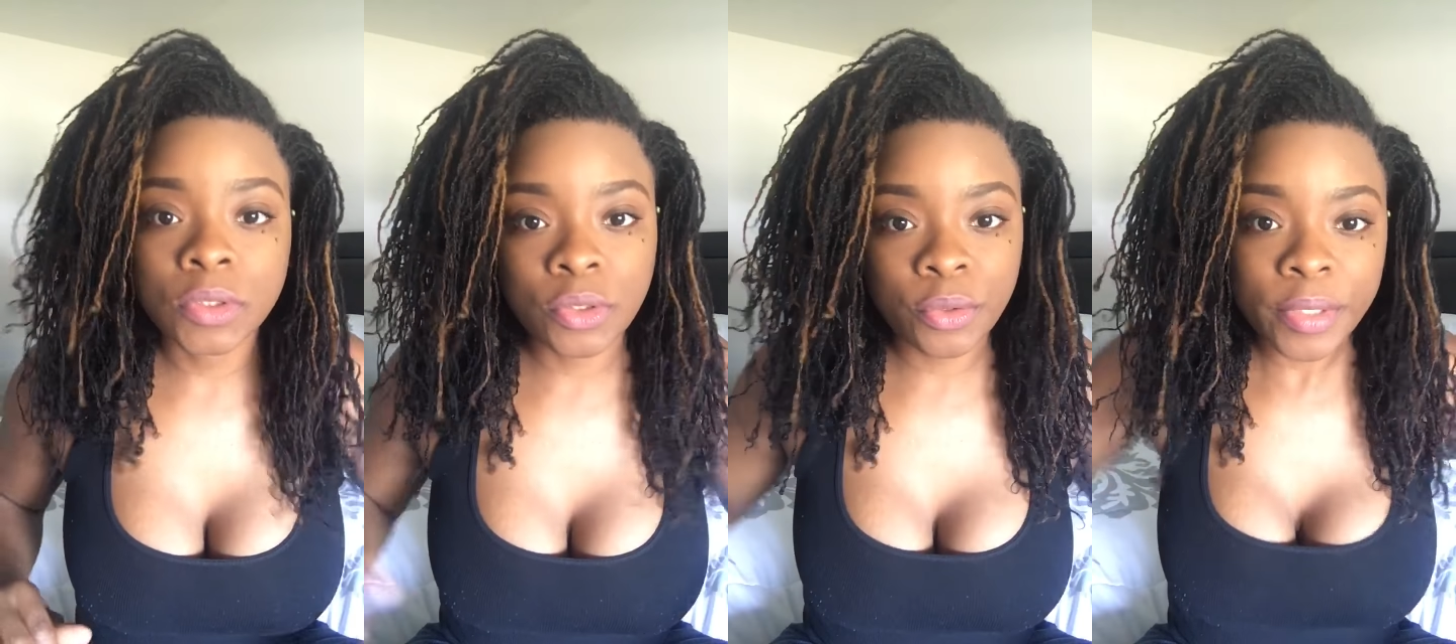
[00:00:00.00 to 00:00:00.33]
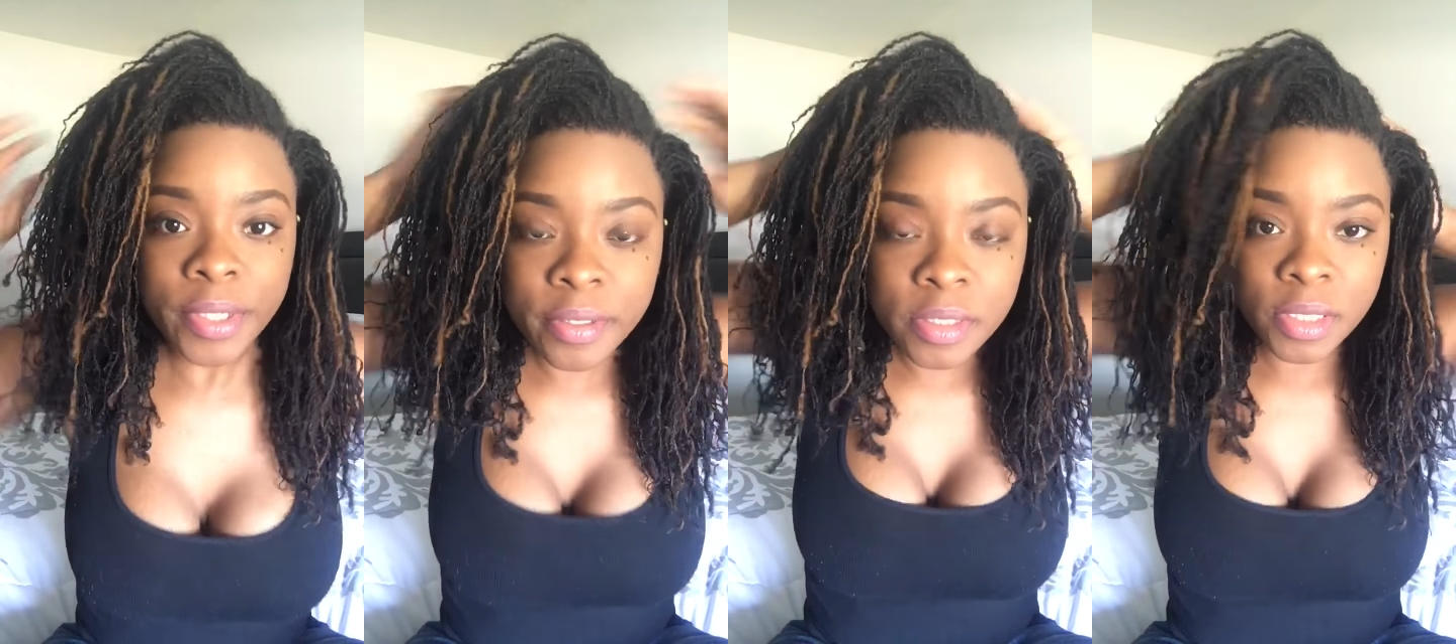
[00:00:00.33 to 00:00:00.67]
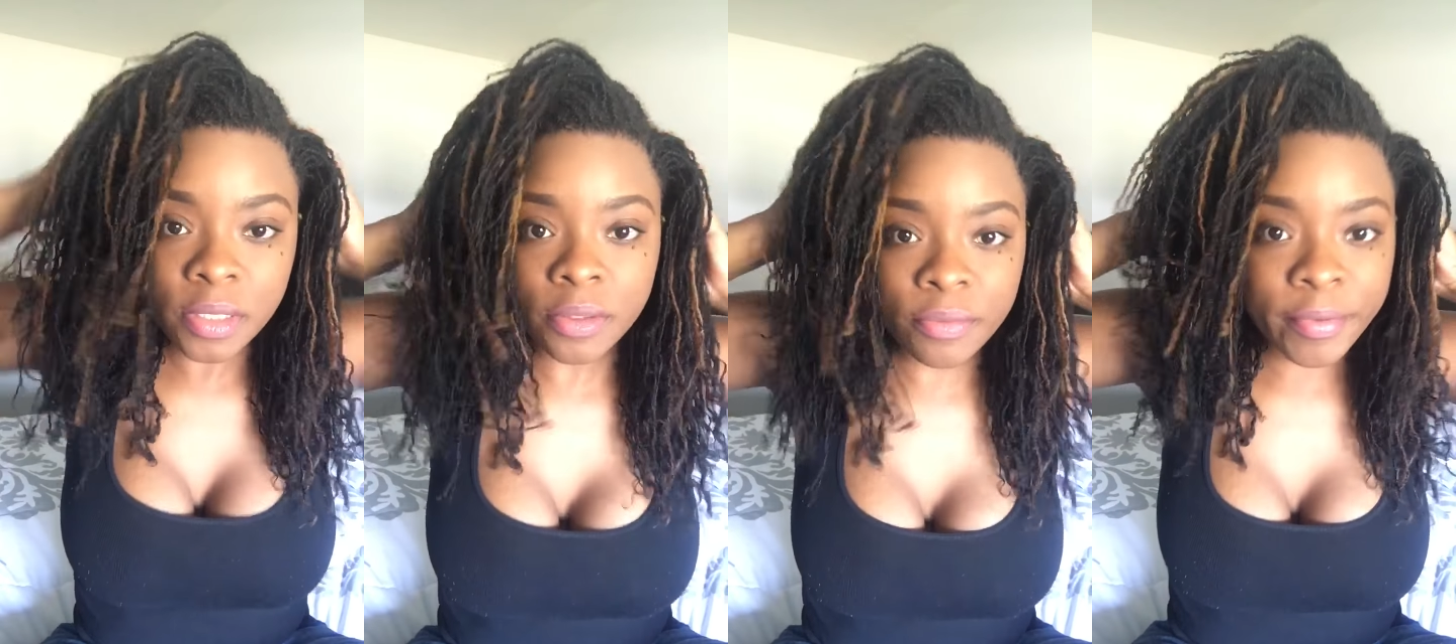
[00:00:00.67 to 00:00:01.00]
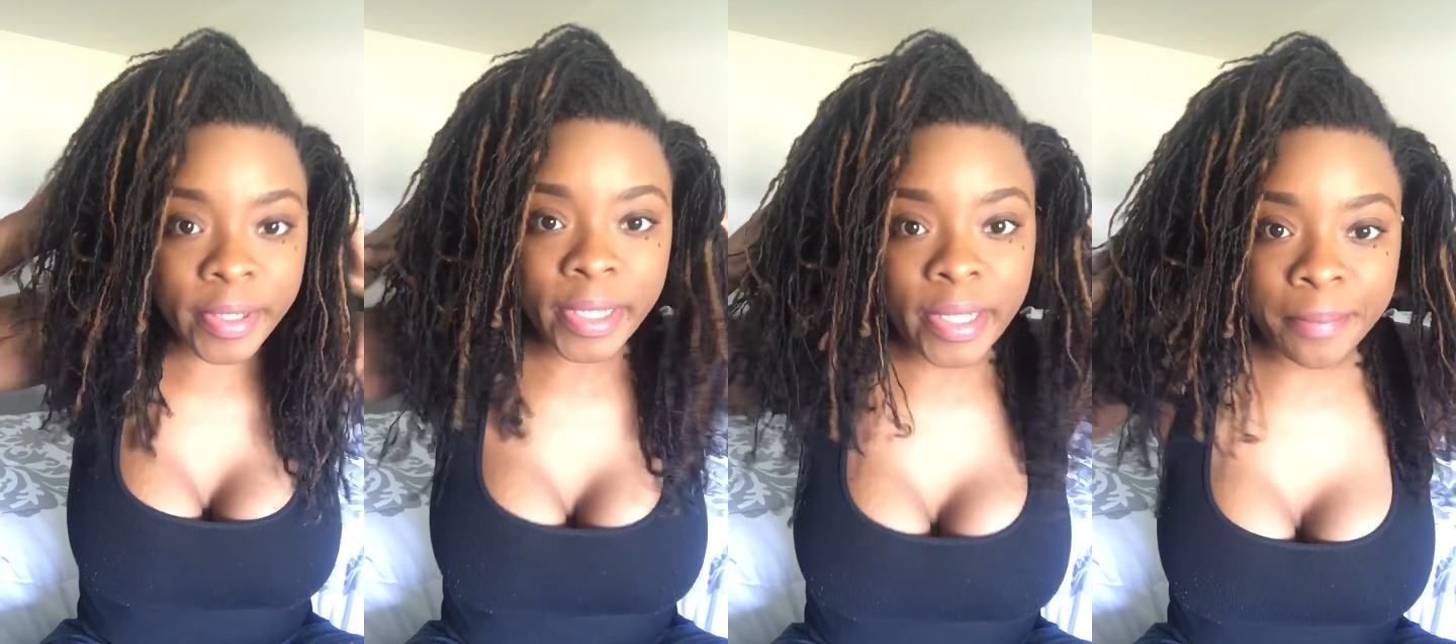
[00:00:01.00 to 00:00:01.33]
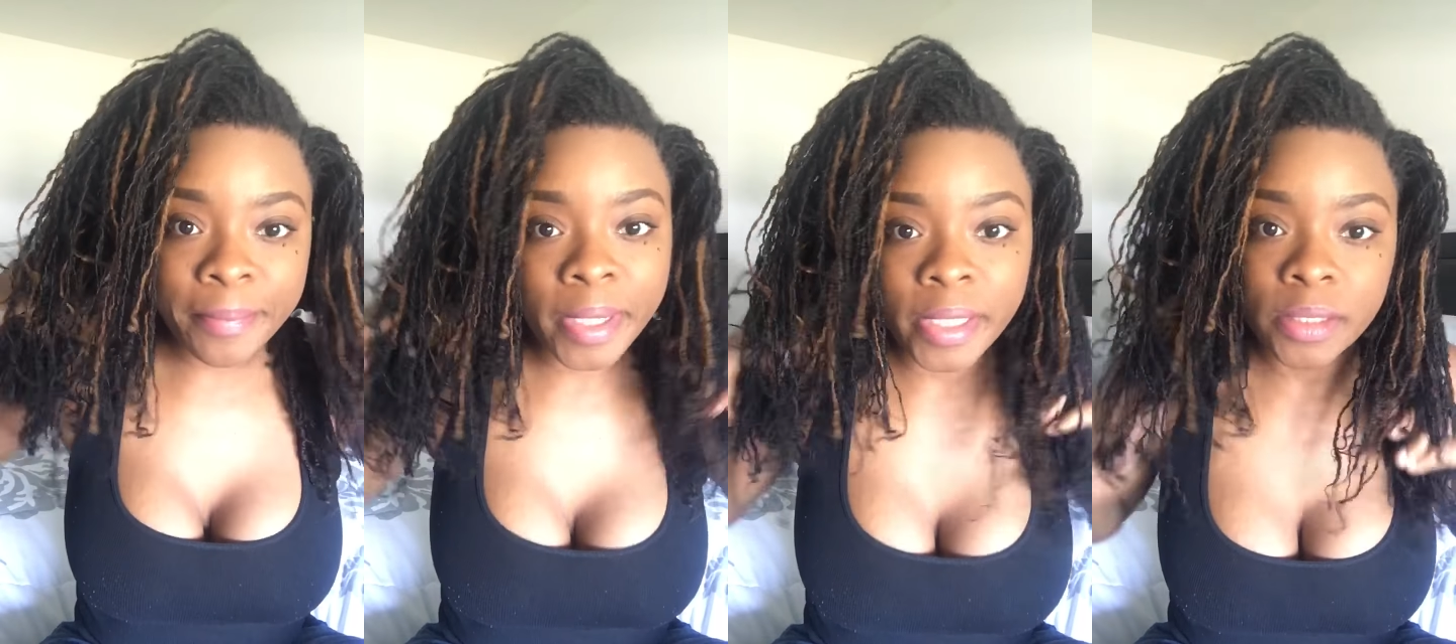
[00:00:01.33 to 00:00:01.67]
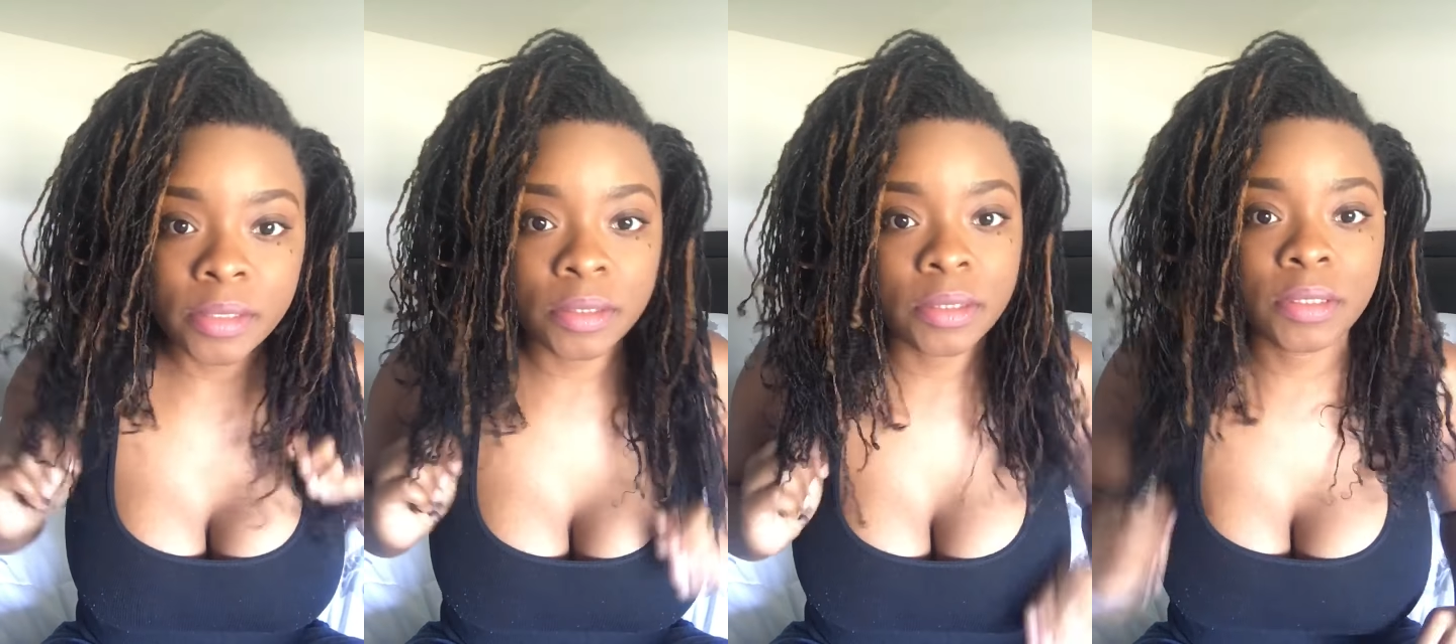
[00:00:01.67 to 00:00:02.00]
Two years and three
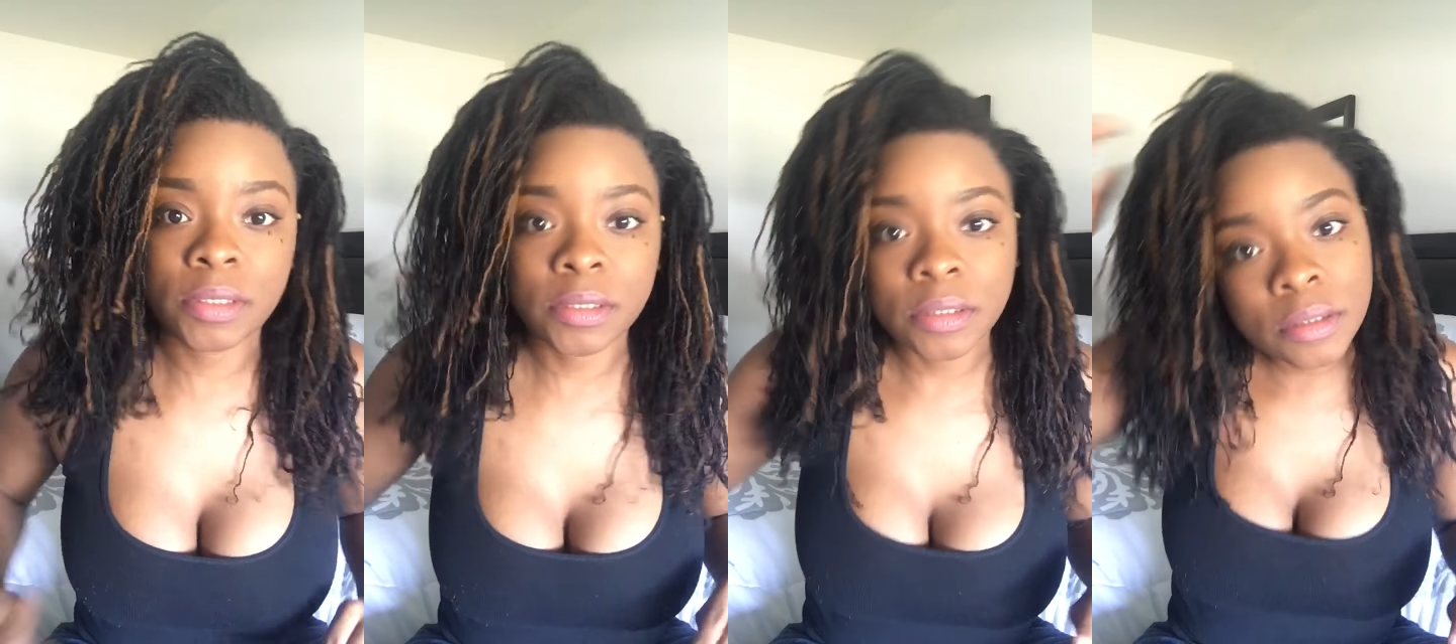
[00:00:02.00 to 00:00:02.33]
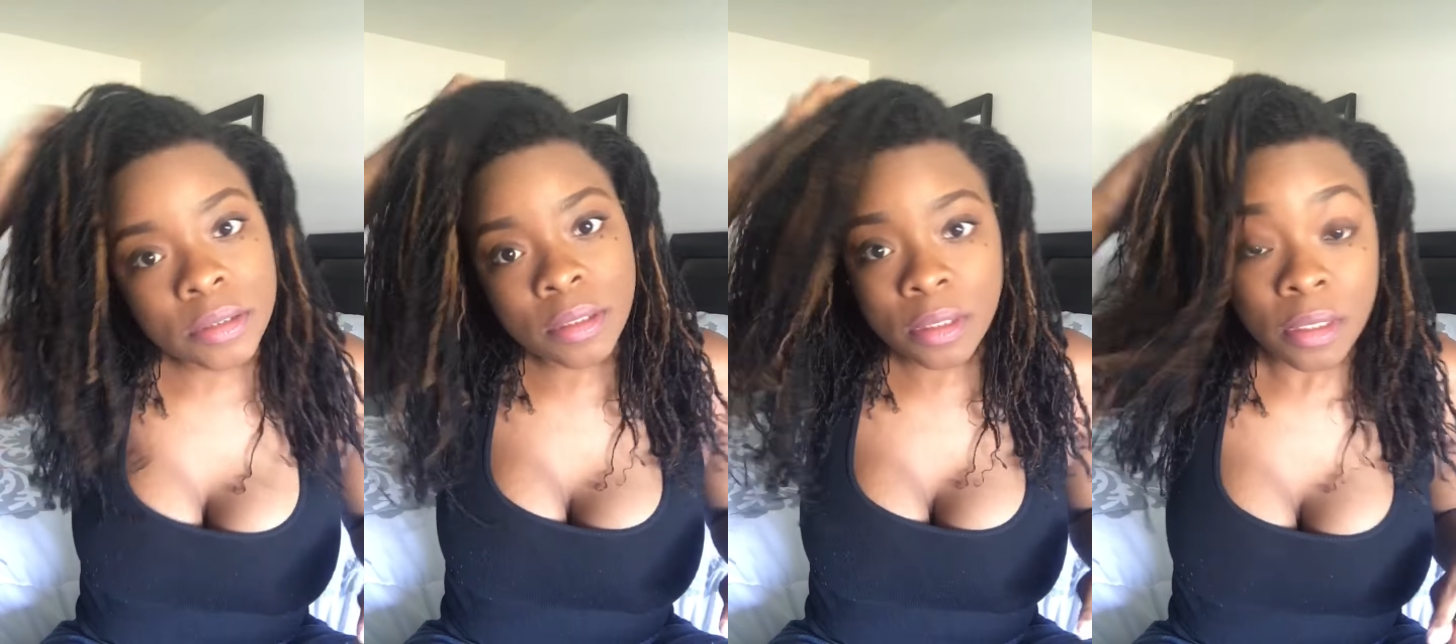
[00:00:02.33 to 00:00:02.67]
months.